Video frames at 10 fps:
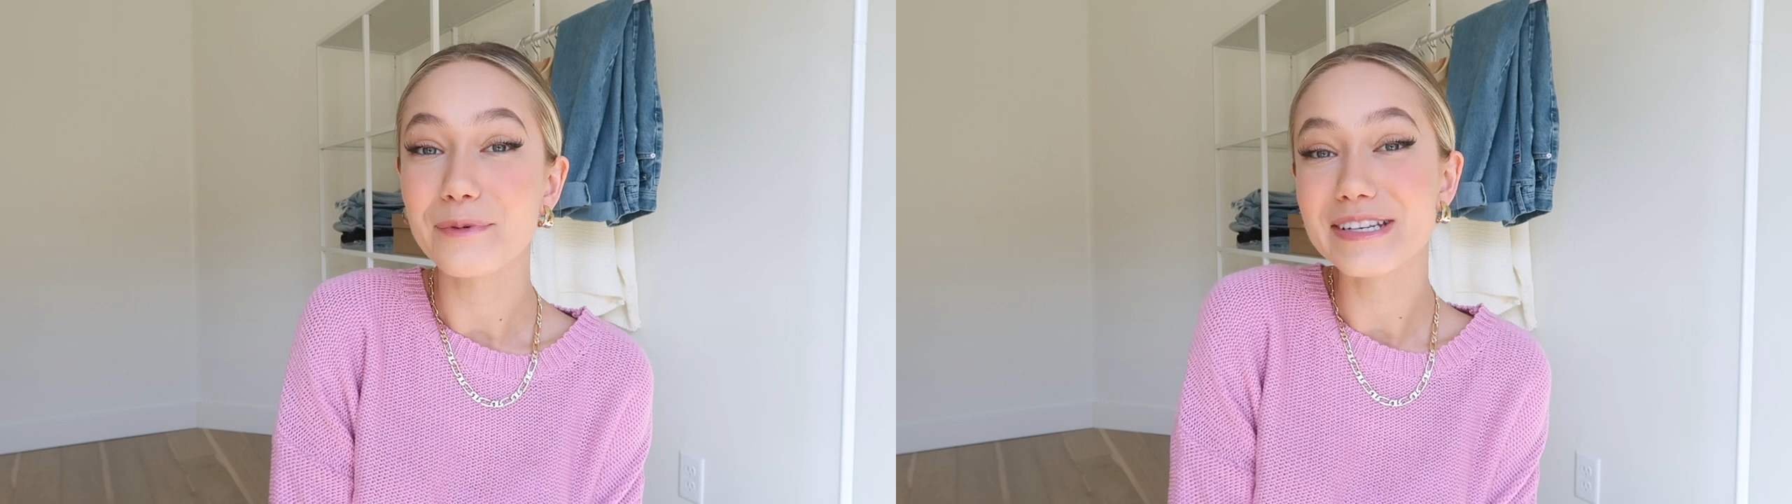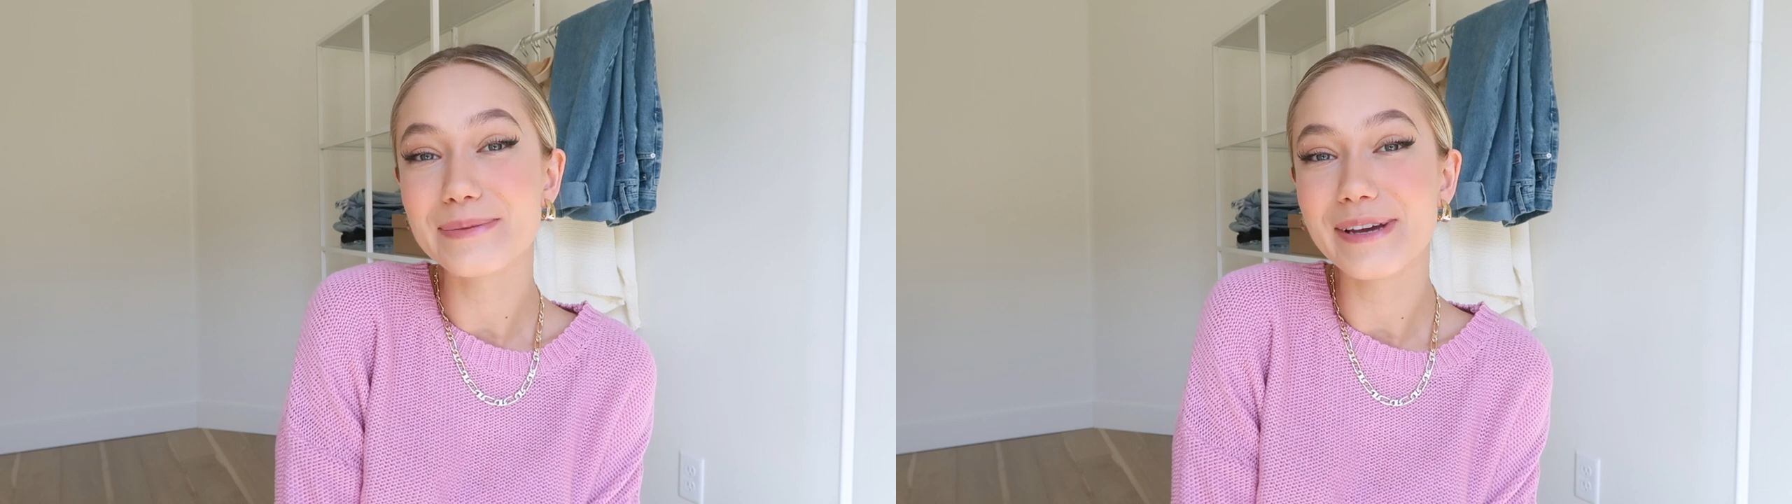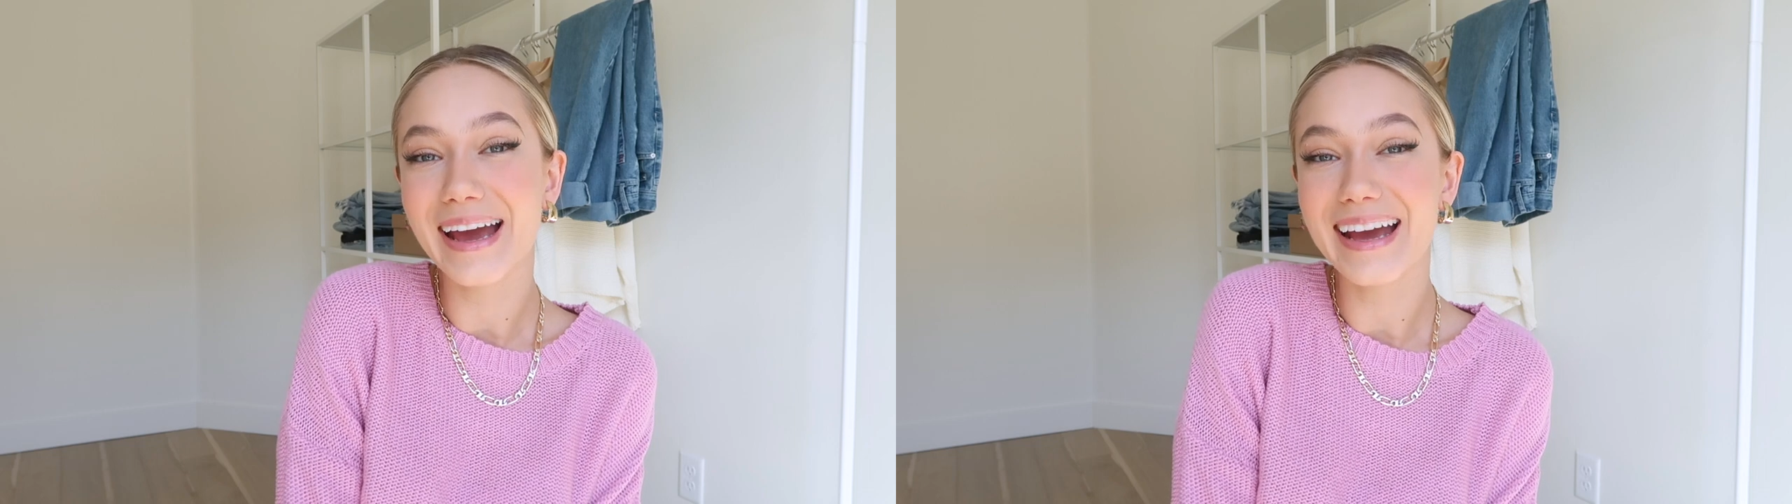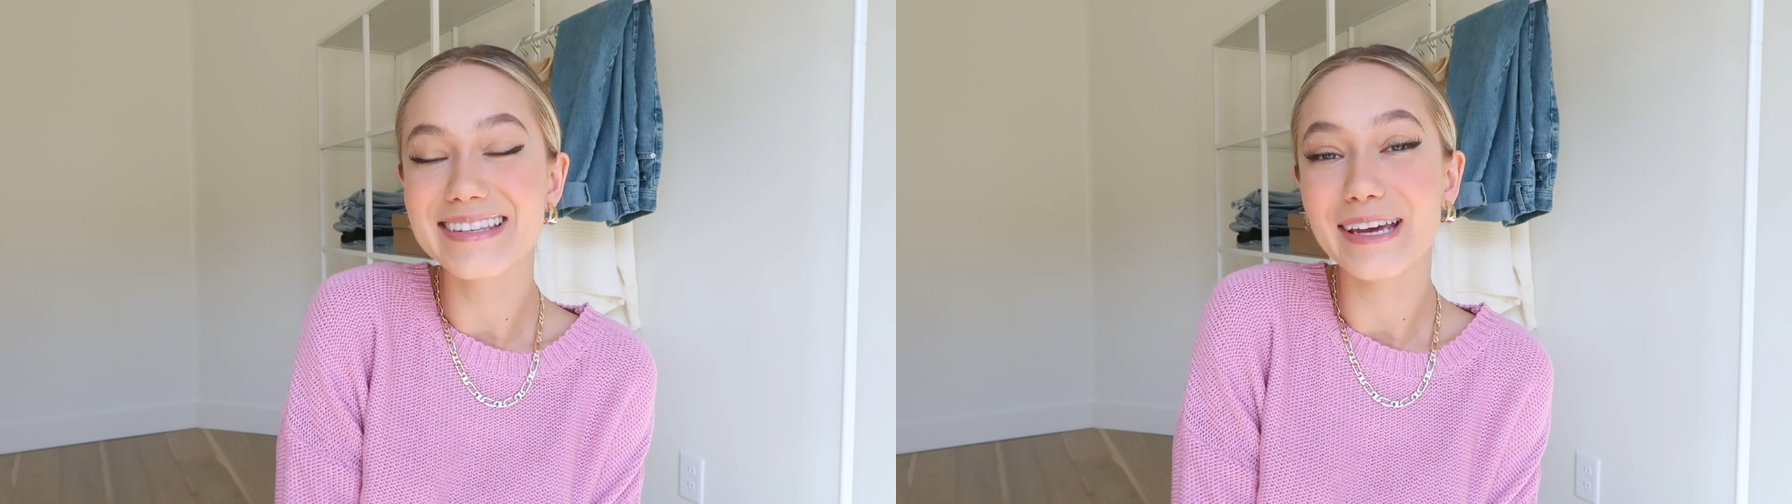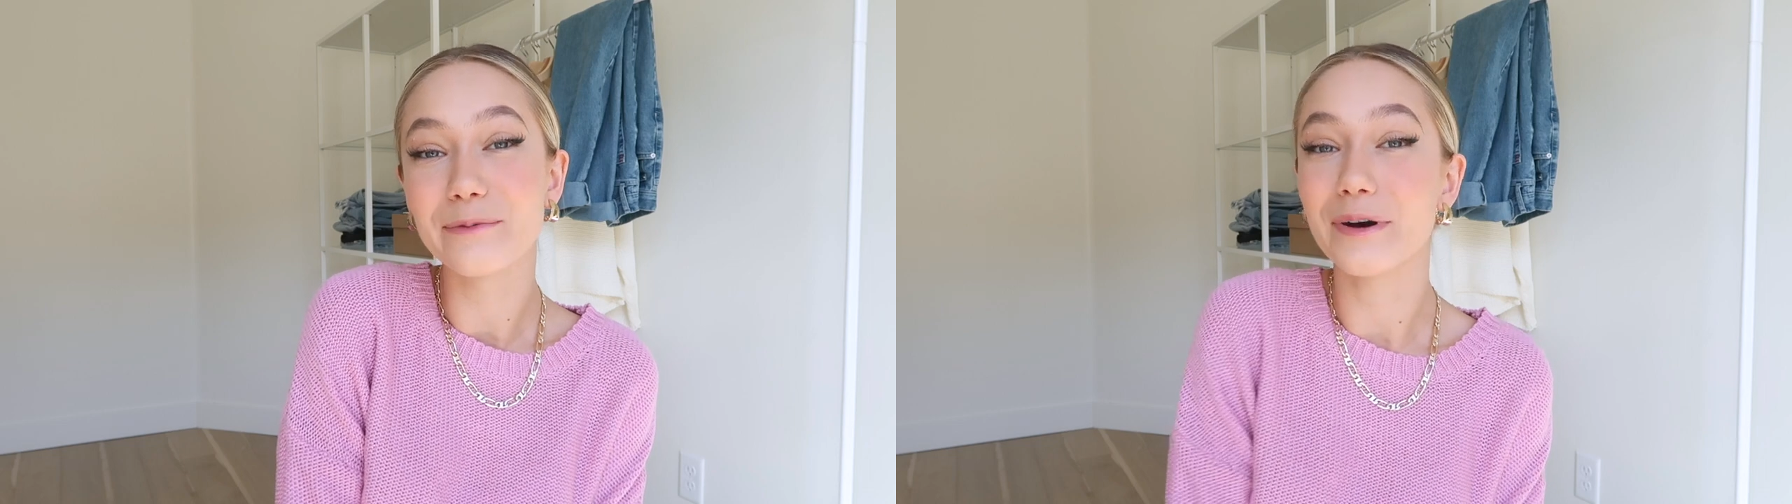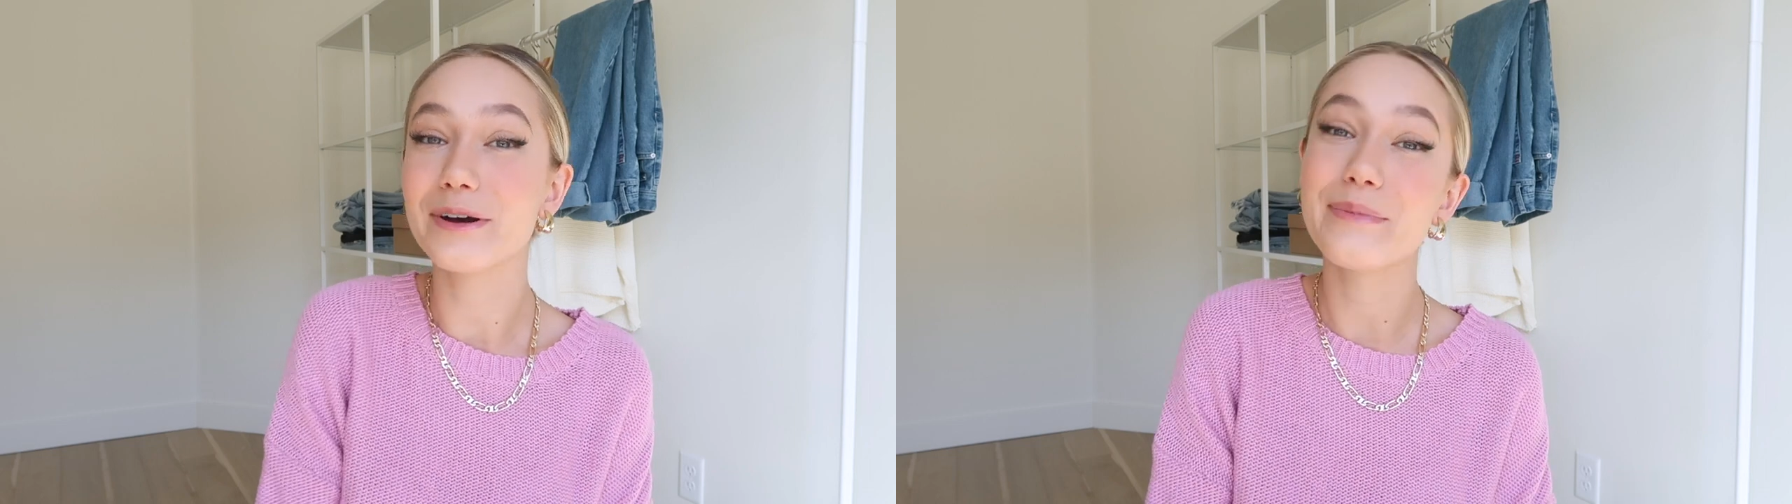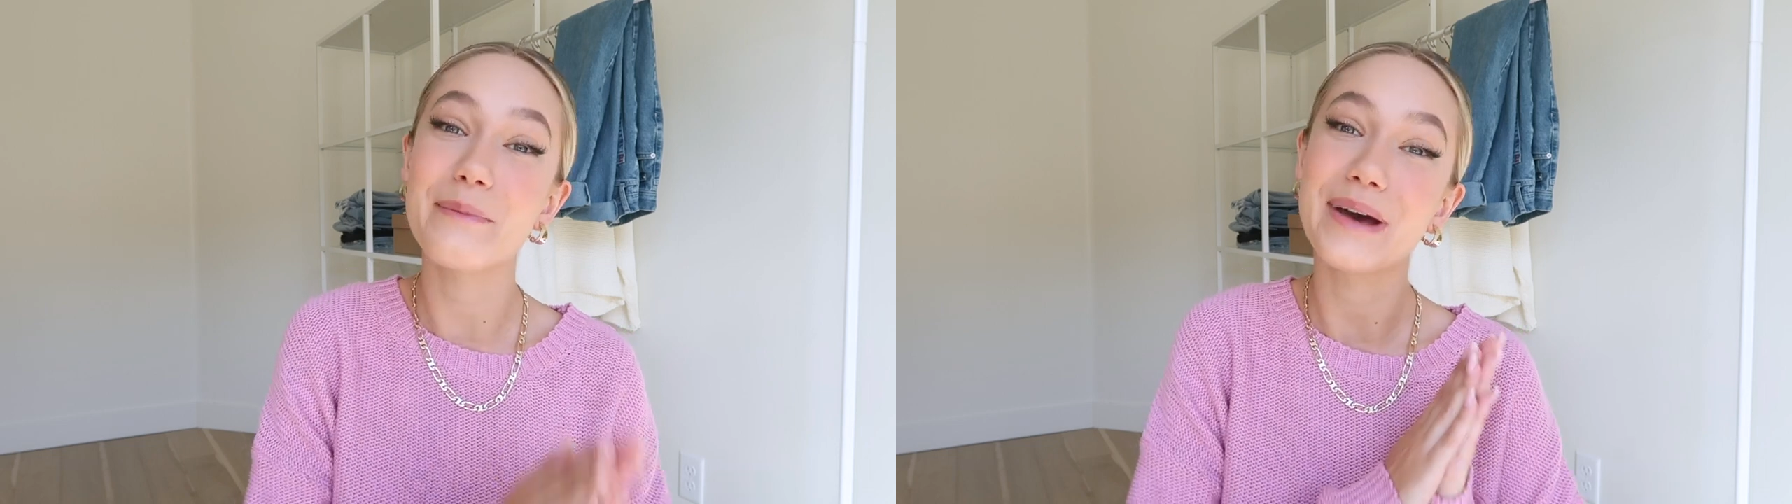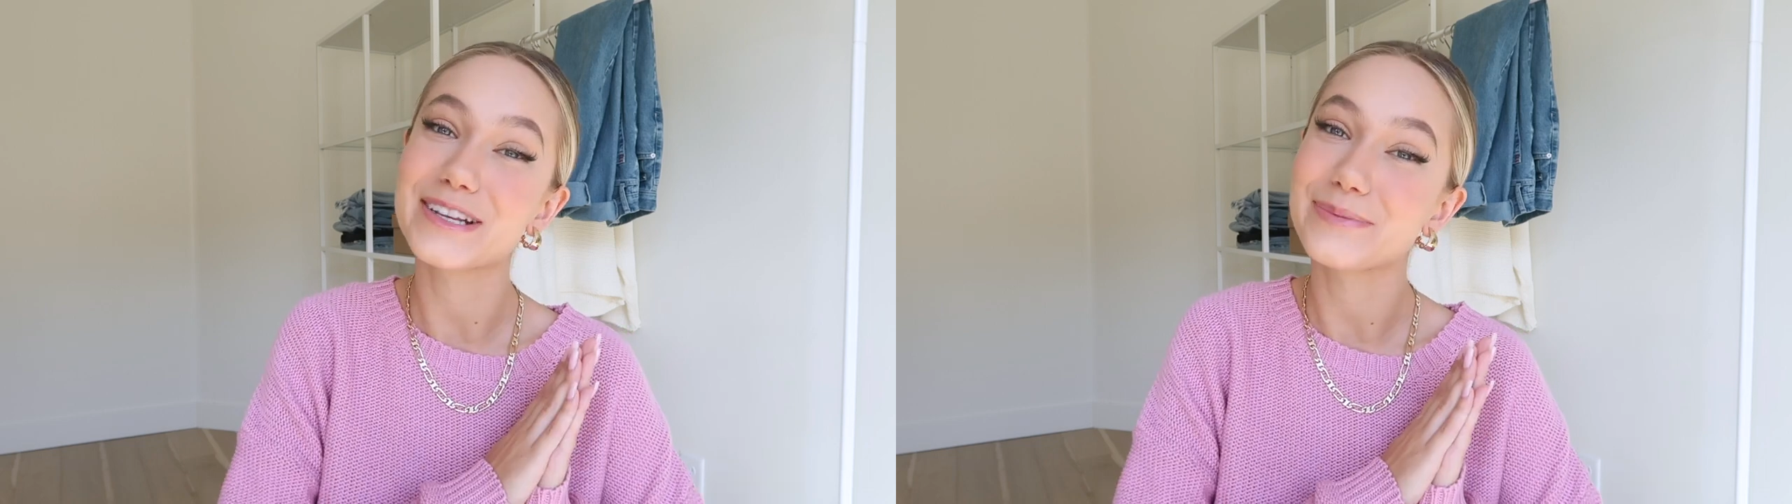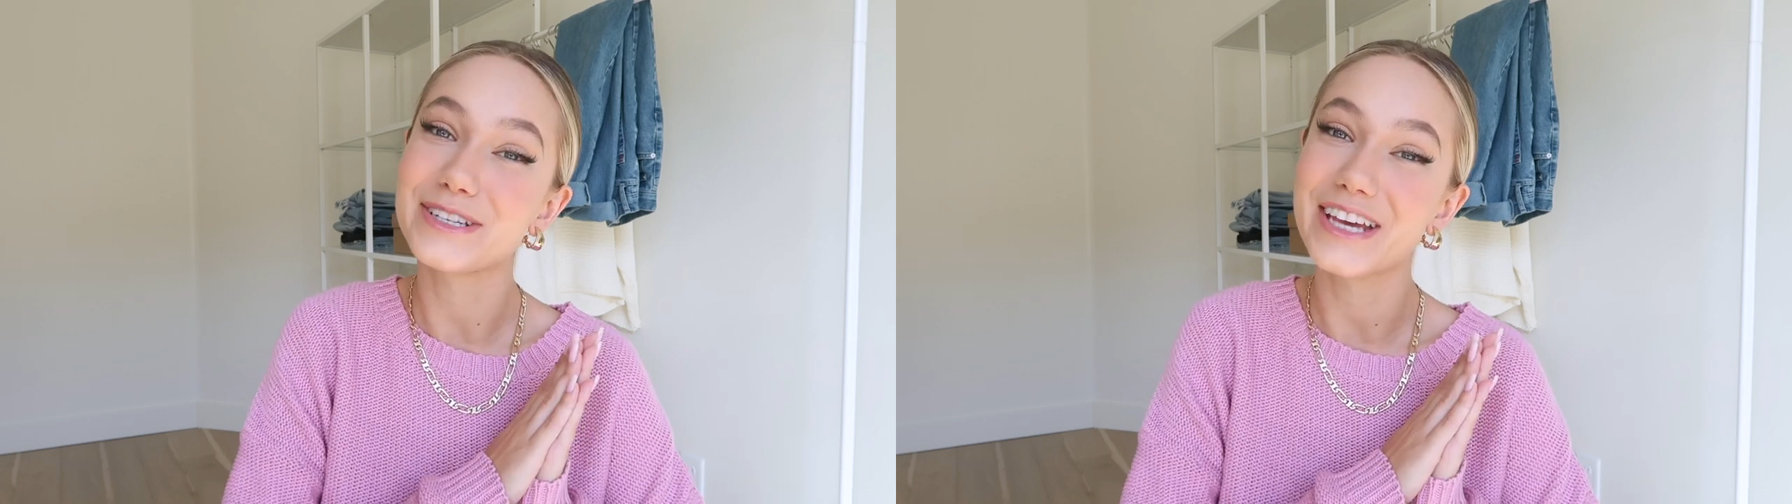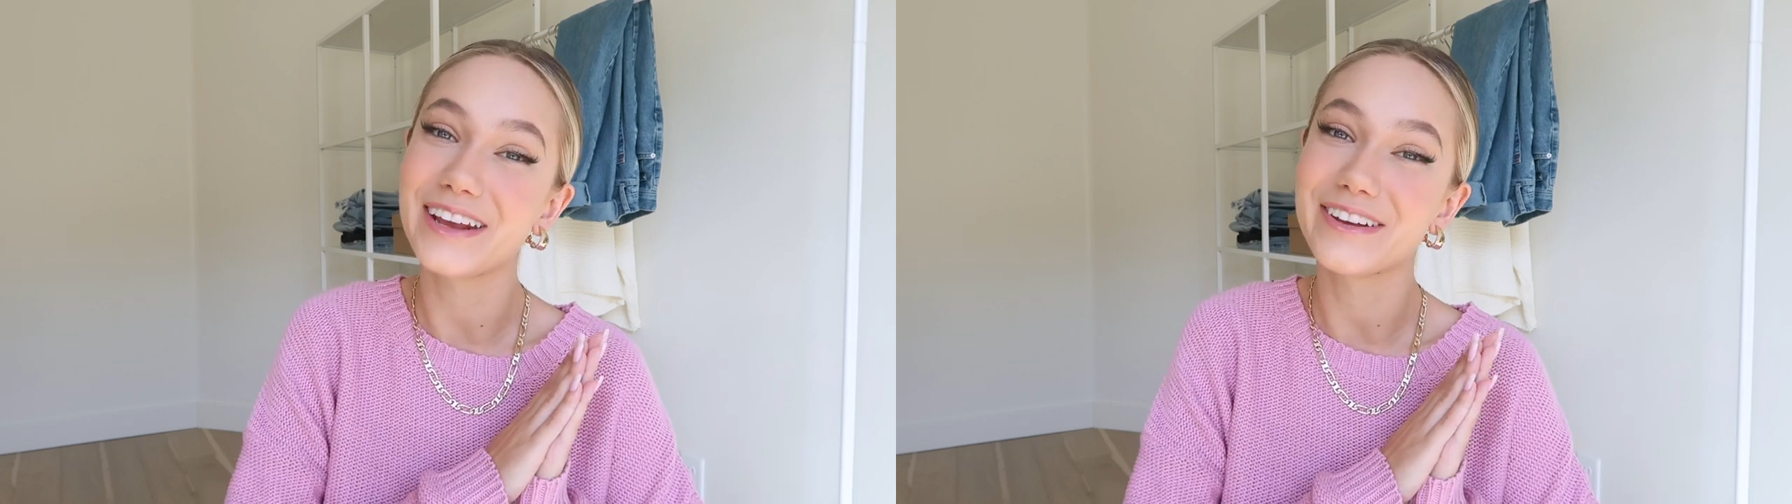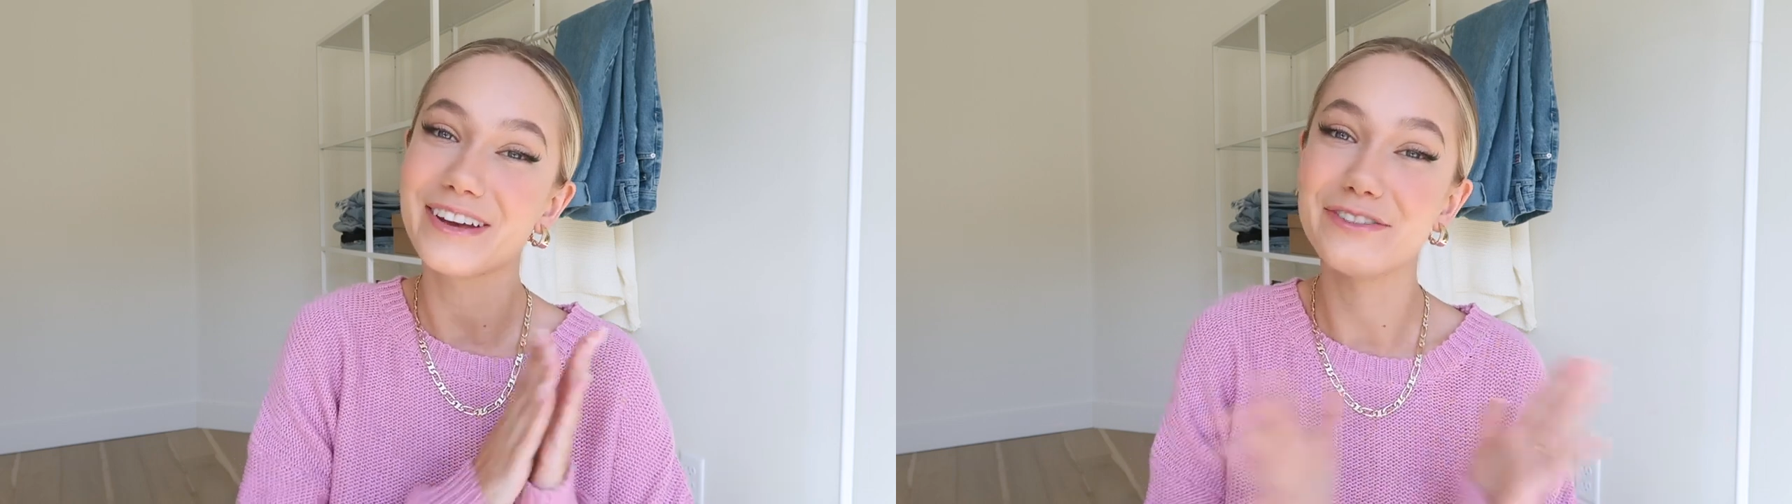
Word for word: What is up you guys, and welcome back to my channel.